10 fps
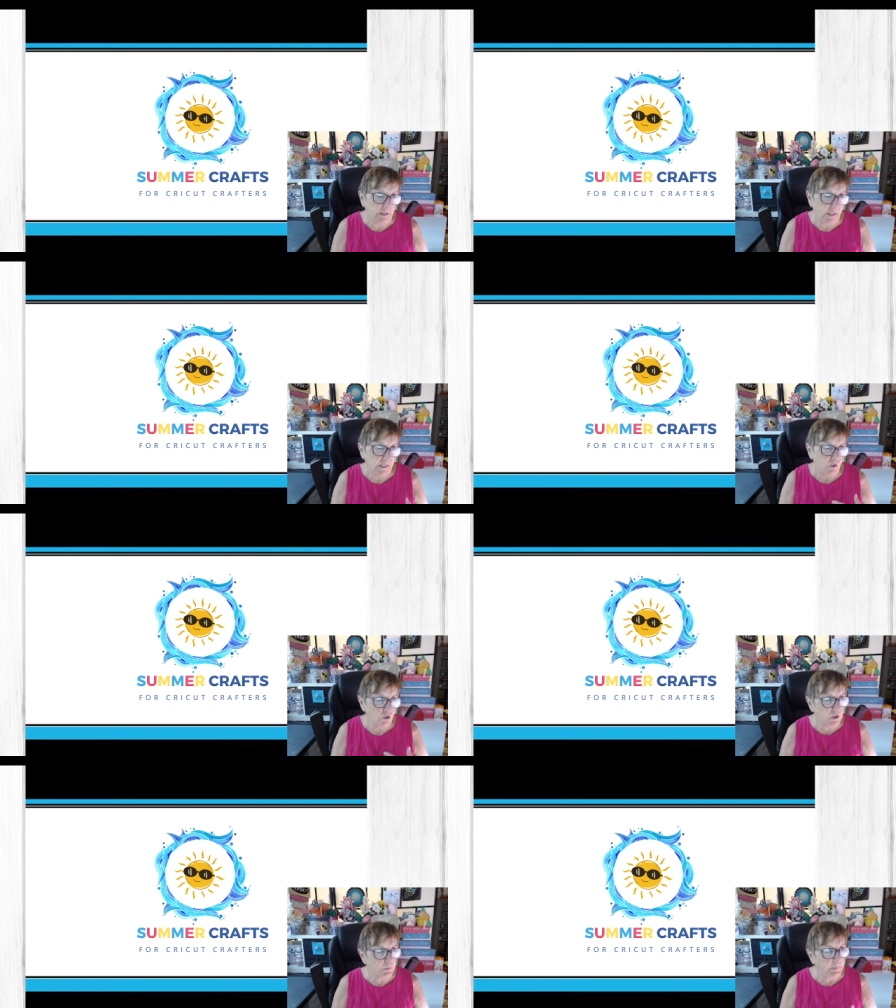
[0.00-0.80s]
late
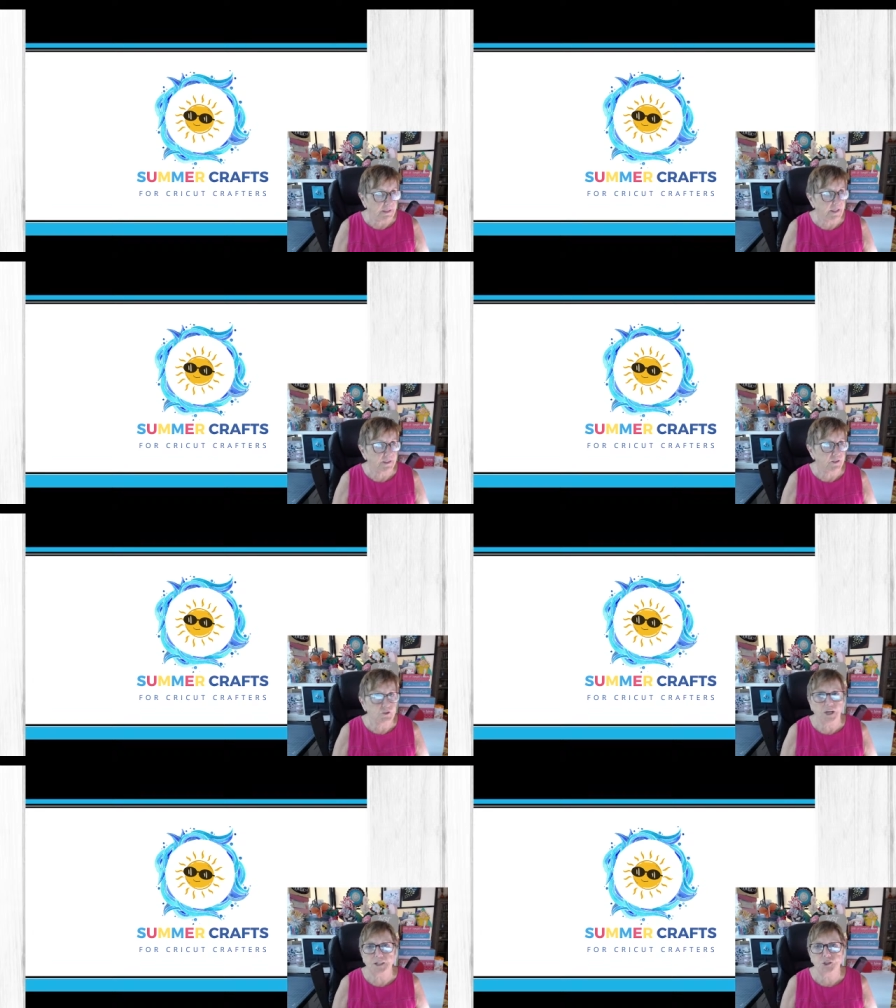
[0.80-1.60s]
just
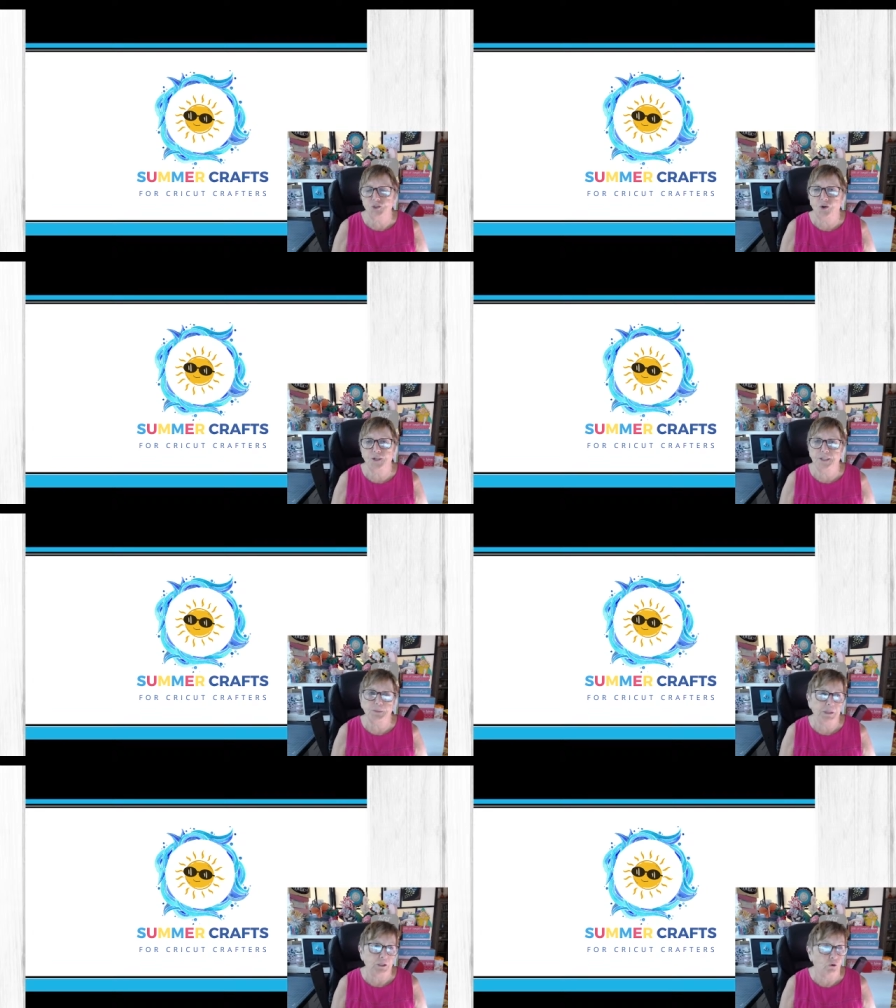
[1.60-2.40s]
because I started
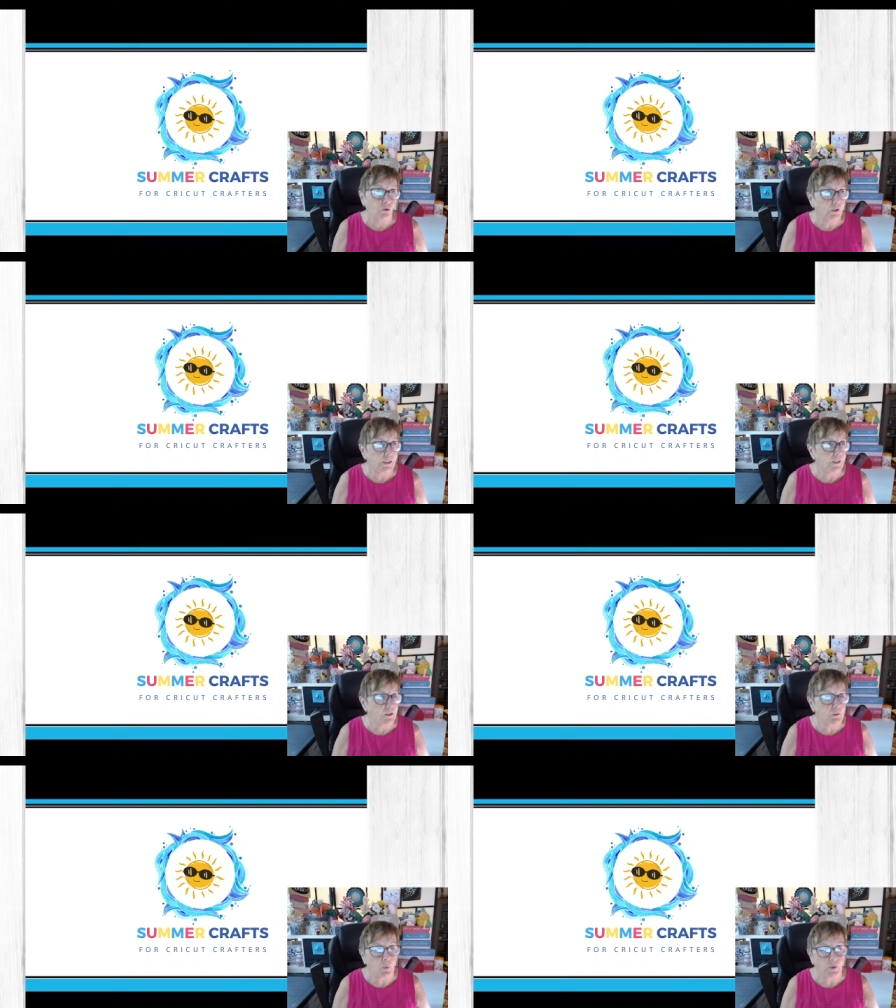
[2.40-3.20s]
a bit early
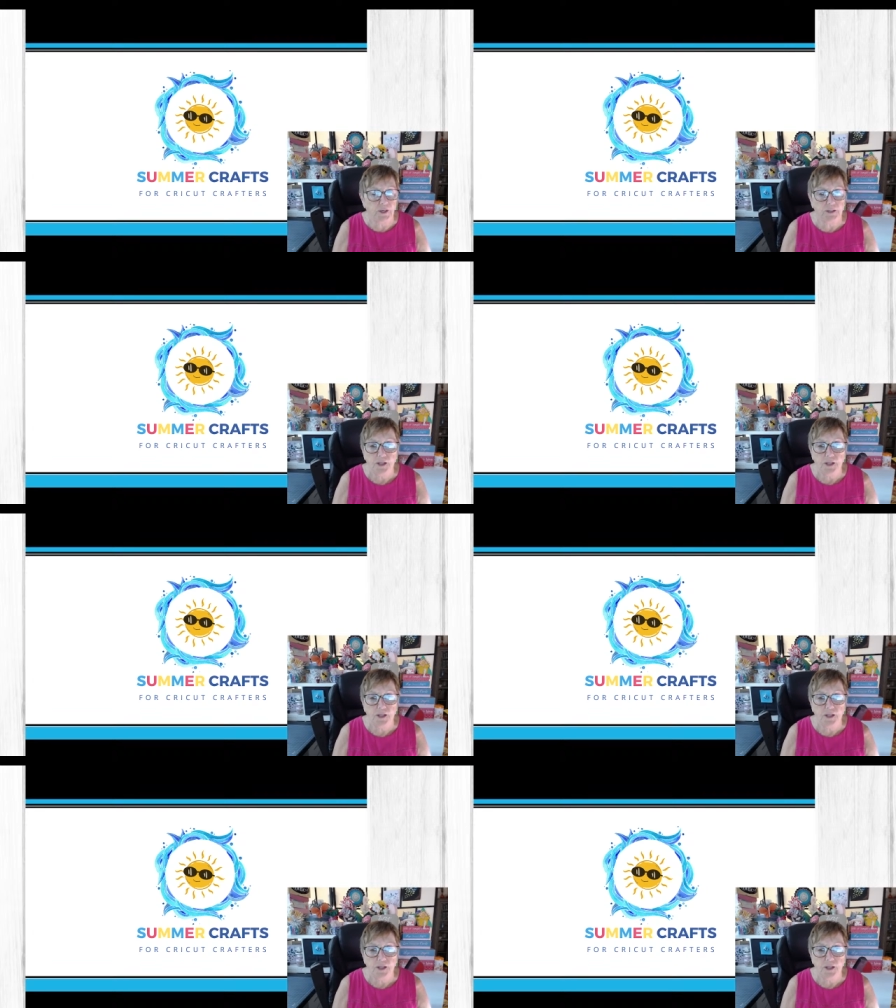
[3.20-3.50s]
this morning,